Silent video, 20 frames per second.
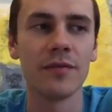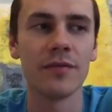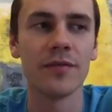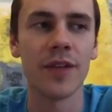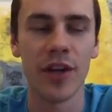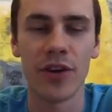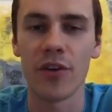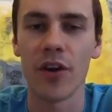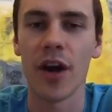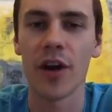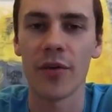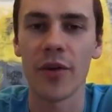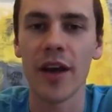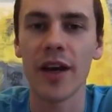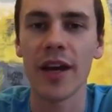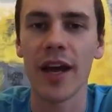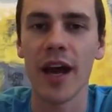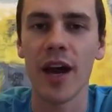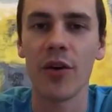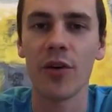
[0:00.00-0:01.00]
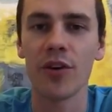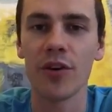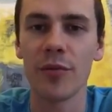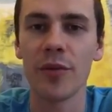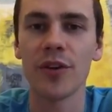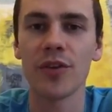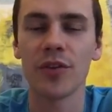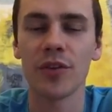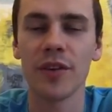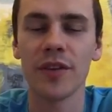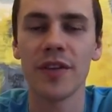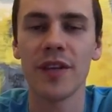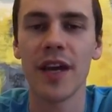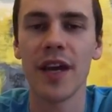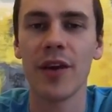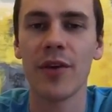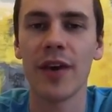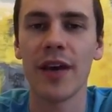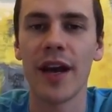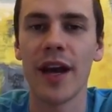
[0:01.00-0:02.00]
that you're on right now, or you've been told to
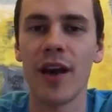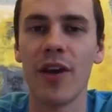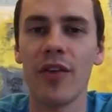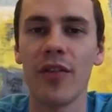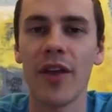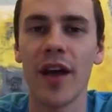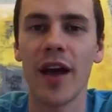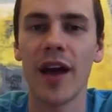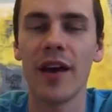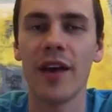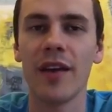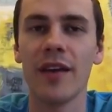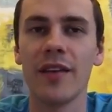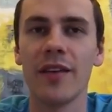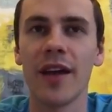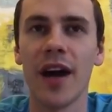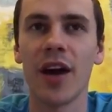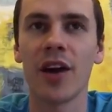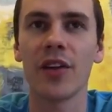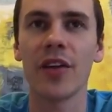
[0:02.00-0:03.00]
take right now, that not